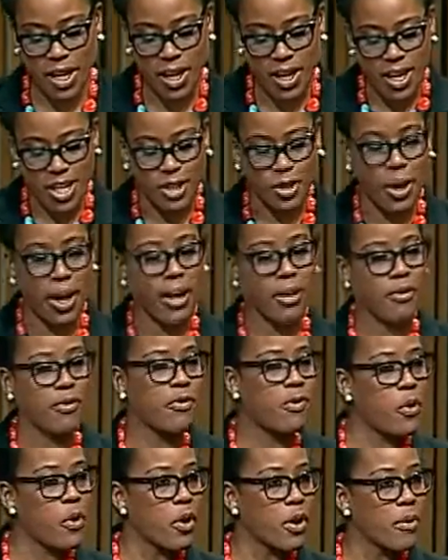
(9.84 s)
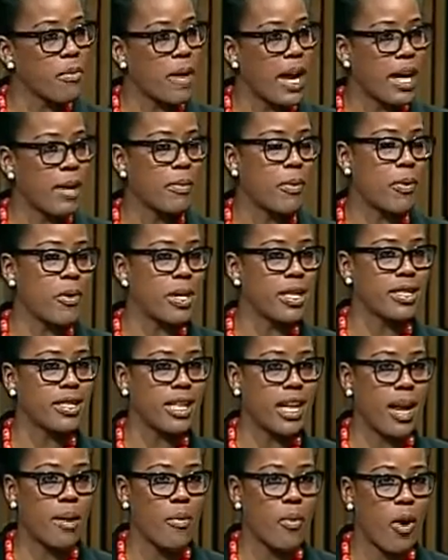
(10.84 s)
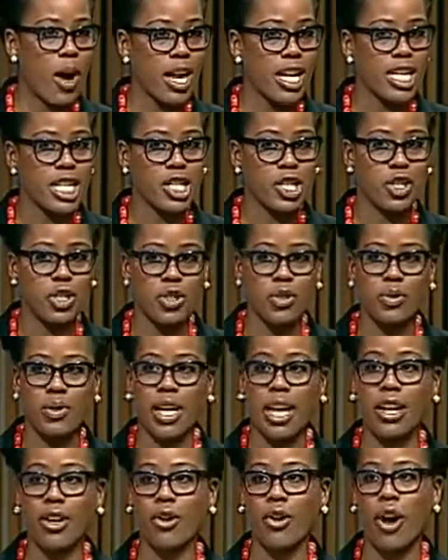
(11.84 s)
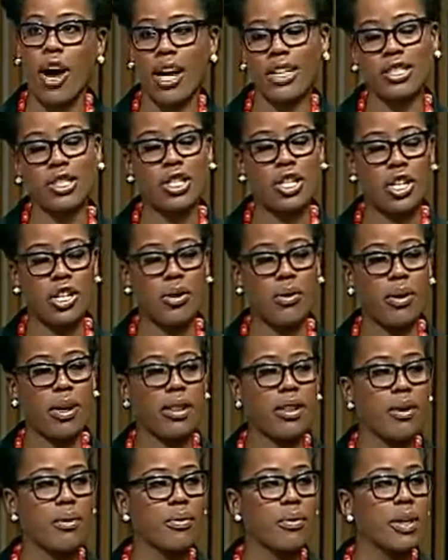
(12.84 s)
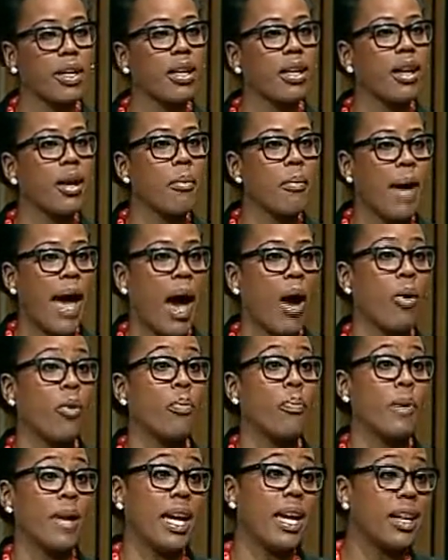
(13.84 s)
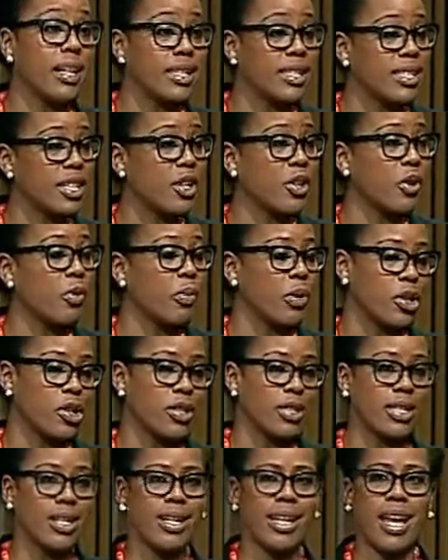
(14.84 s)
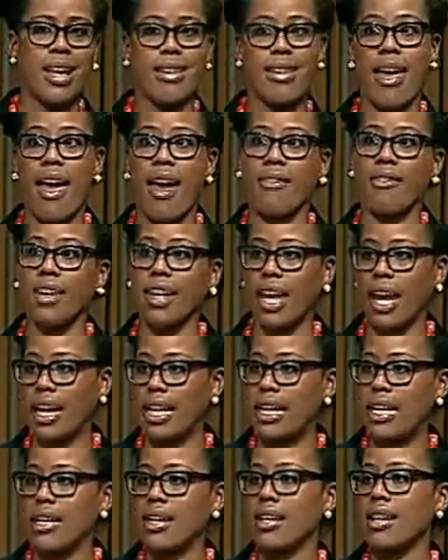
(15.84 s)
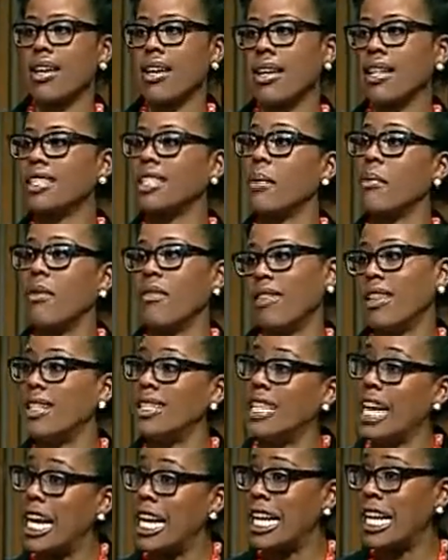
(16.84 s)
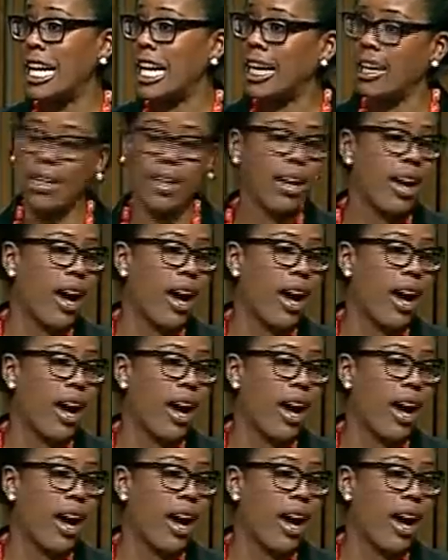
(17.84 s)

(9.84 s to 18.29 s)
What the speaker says: So I have four main points that I'm wanting to get across to you, and they're really about being a single person and navigating some of the dating